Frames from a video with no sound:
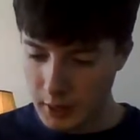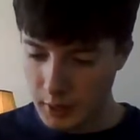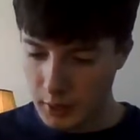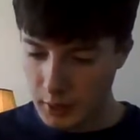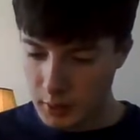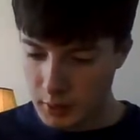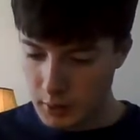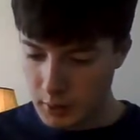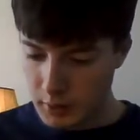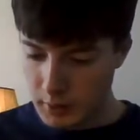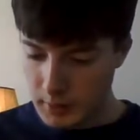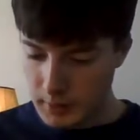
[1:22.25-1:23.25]
and
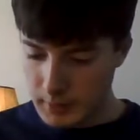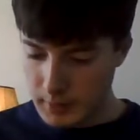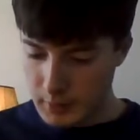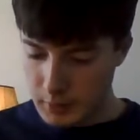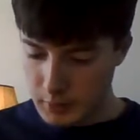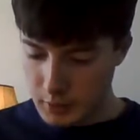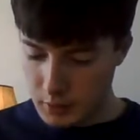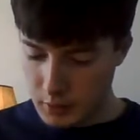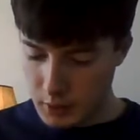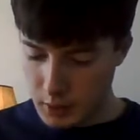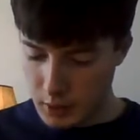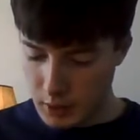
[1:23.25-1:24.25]

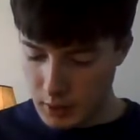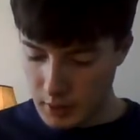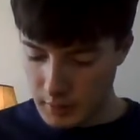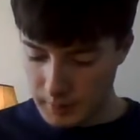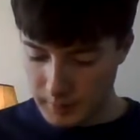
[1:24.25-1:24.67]
see.